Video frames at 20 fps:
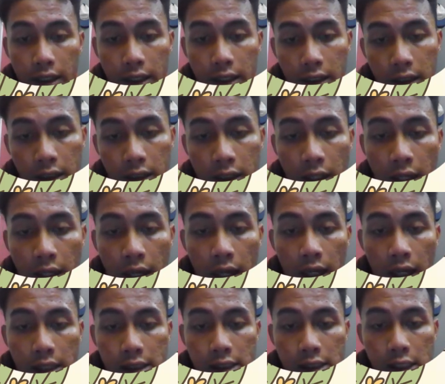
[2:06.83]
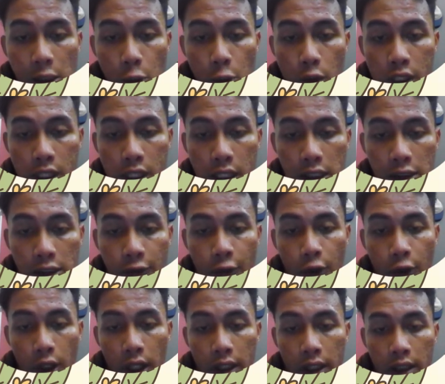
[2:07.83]
the answer which is
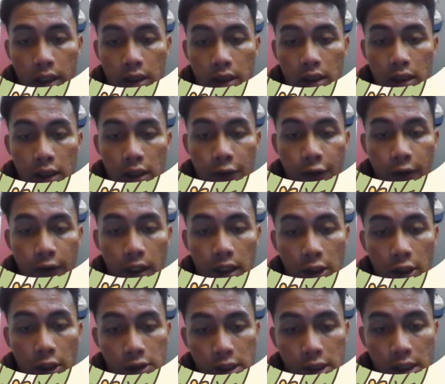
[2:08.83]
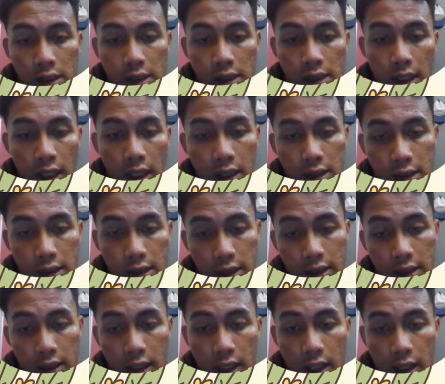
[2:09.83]
435,600.
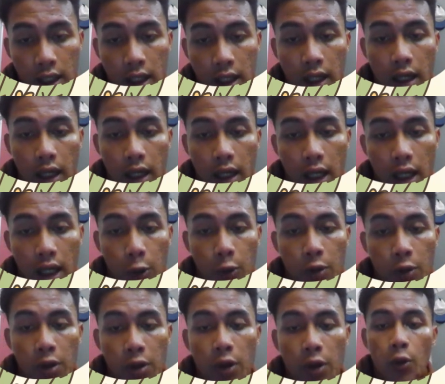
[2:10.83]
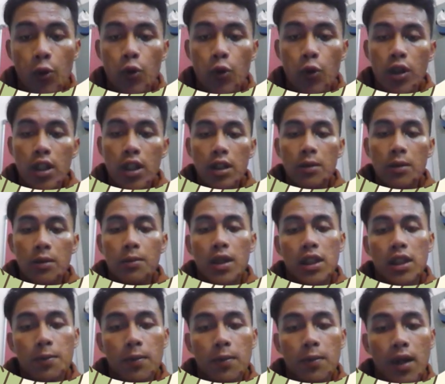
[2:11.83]
And we
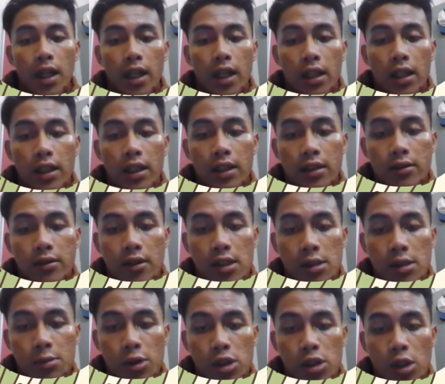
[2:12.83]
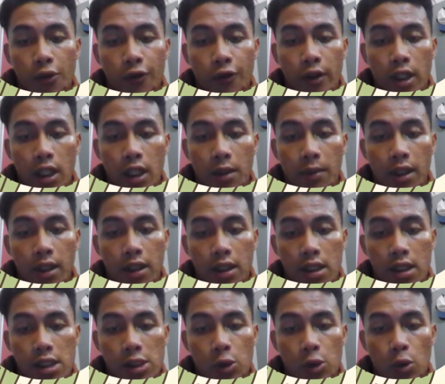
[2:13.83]
multiply the transpose of A
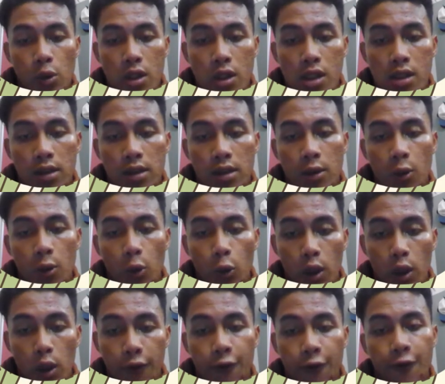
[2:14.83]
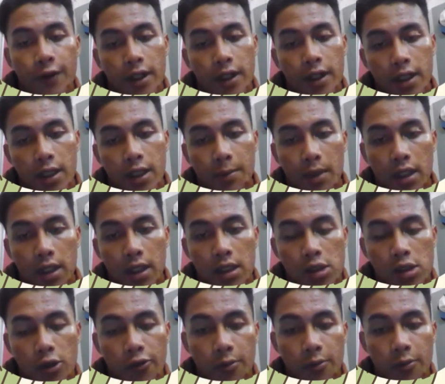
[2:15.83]
matrix with the
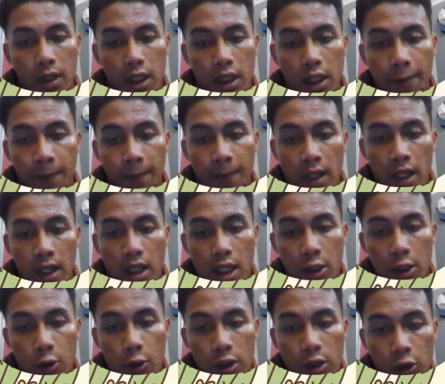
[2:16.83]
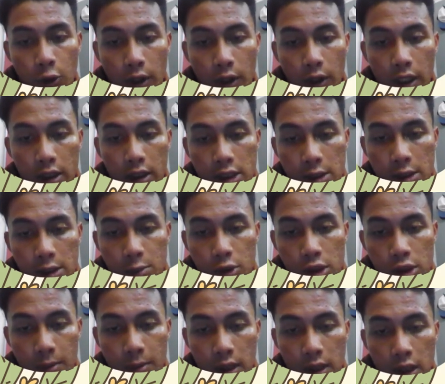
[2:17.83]
matrix of B equal to A
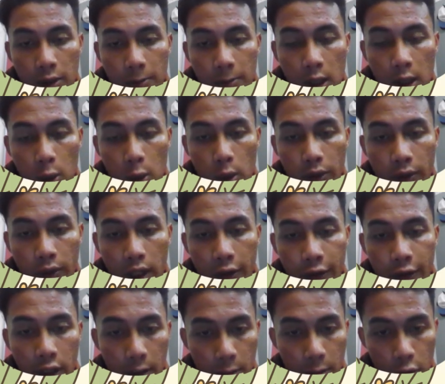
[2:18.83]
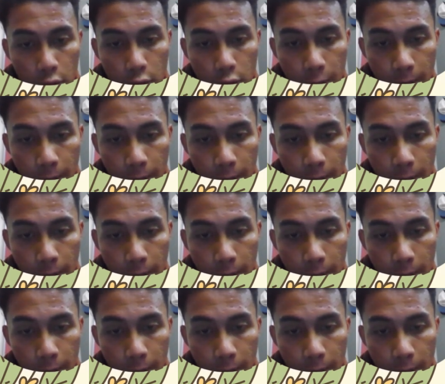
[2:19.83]
transpose multiplied with FW,